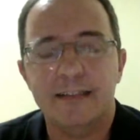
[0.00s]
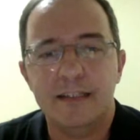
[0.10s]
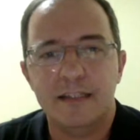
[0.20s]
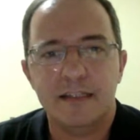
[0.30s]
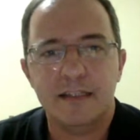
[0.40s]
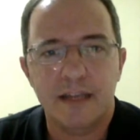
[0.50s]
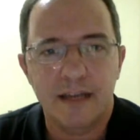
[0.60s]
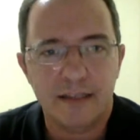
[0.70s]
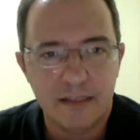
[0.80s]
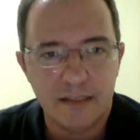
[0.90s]
this is
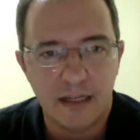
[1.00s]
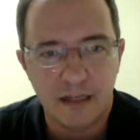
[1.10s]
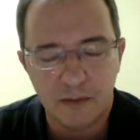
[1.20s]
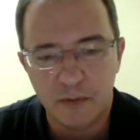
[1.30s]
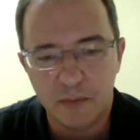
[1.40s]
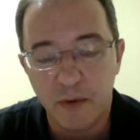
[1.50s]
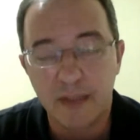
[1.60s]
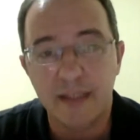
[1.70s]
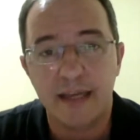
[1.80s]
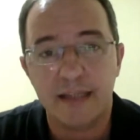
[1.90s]
a good point.
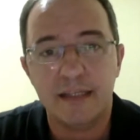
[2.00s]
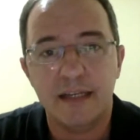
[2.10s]
Yes,